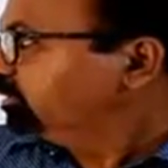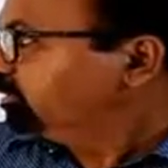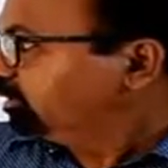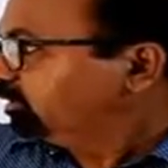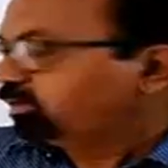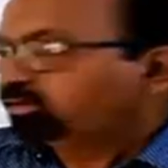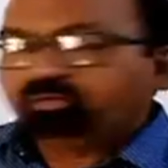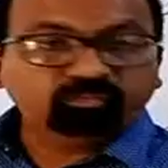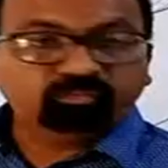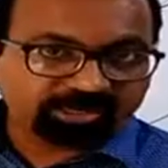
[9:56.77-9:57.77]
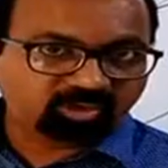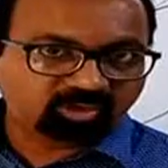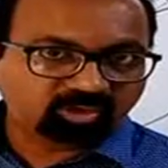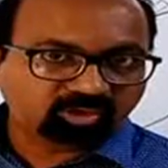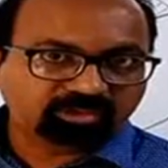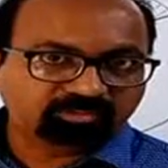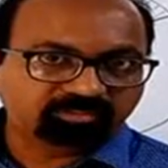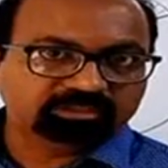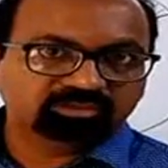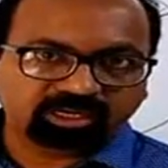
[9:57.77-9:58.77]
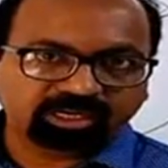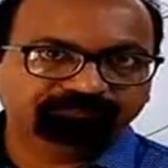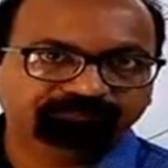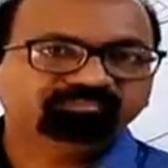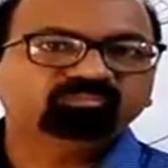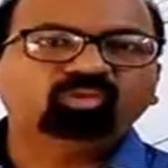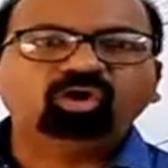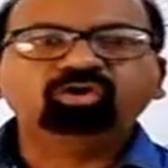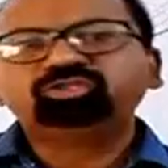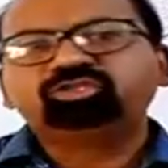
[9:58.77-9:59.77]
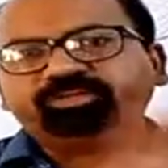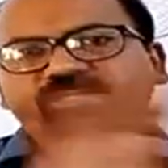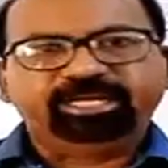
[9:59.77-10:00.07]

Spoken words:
We have talked about the solid. Most of the things